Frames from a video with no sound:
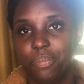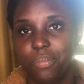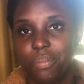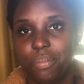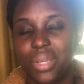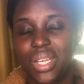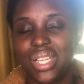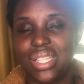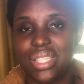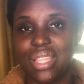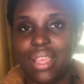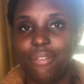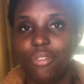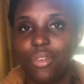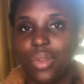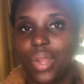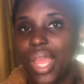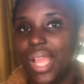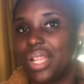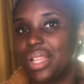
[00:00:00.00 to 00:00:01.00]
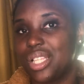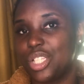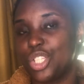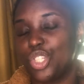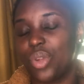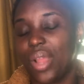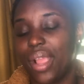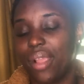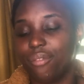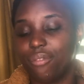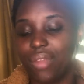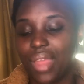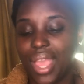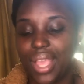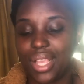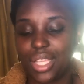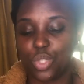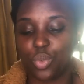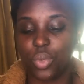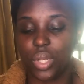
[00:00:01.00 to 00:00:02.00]
because I feel like this dragonfly
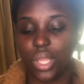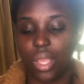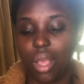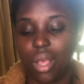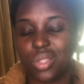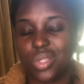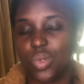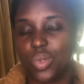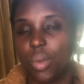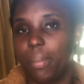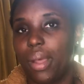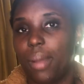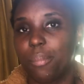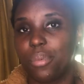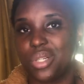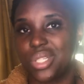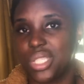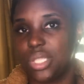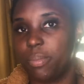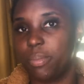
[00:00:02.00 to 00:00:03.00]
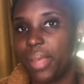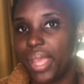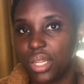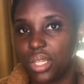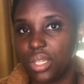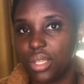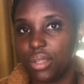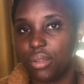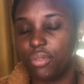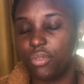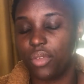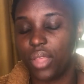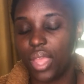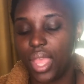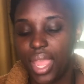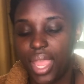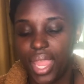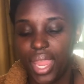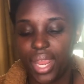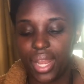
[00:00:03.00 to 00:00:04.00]
is really also about perspective
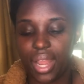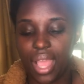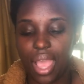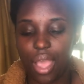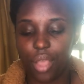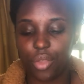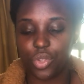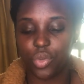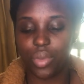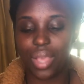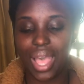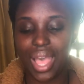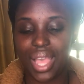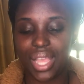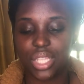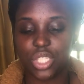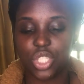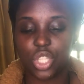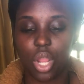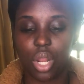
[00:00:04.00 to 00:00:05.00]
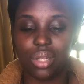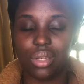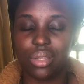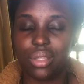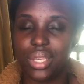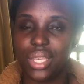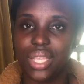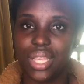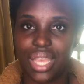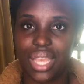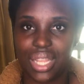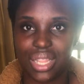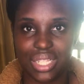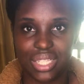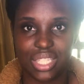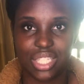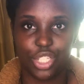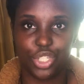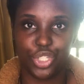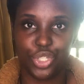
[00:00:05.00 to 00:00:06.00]
and how you guys are looking at
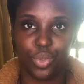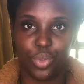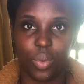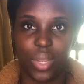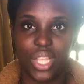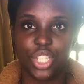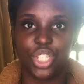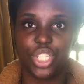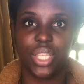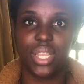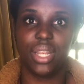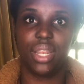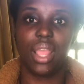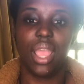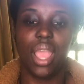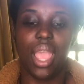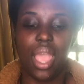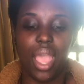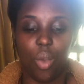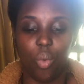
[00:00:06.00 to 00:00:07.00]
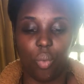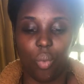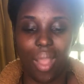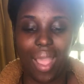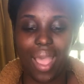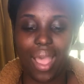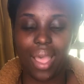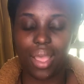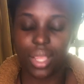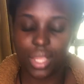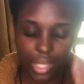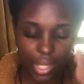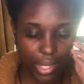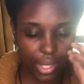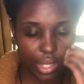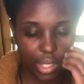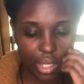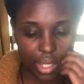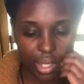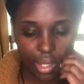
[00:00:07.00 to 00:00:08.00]
this situation.
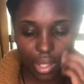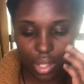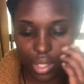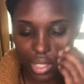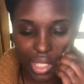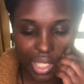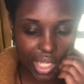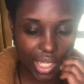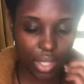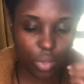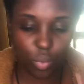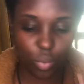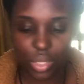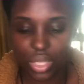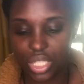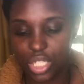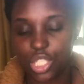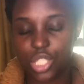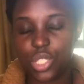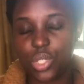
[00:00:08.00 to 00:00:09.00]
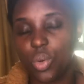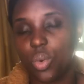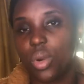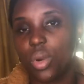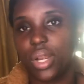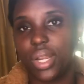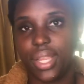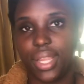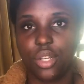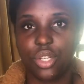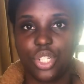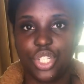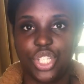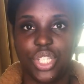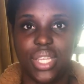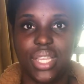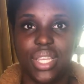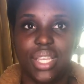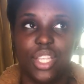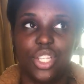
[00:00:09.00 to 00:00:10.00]
And again, with this sword
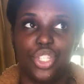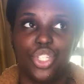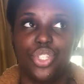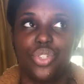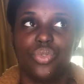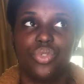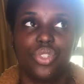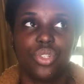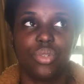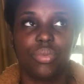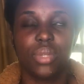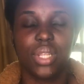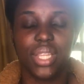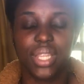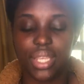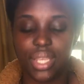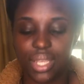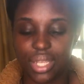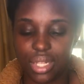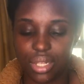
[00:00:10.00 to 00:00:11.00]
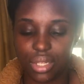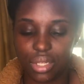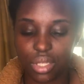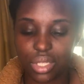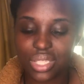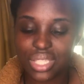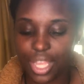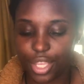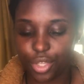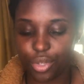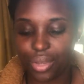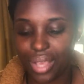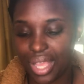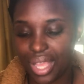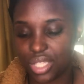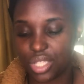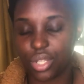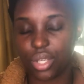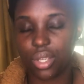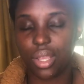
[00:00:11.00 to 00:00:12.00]
energy, is usually, it looks like you
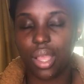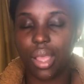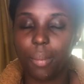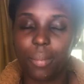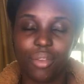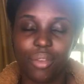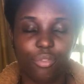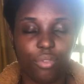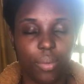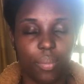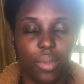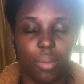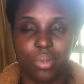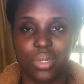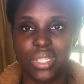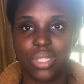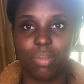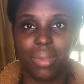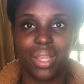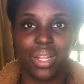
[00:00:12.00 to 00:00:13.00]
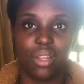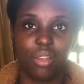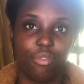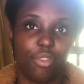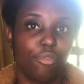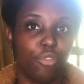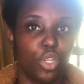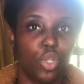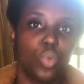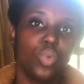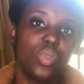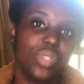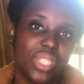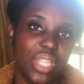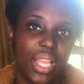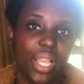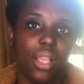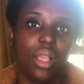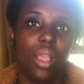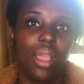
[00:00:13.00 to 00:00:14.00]
guys are coming from the perspective of
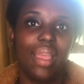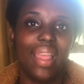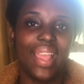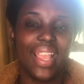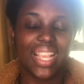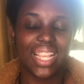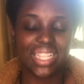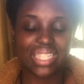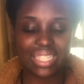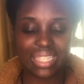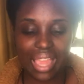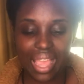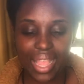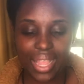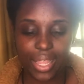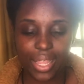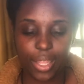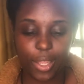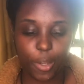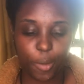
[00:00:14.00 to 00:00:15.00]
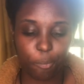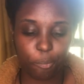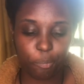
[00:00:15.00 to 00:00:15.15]
losing. It's like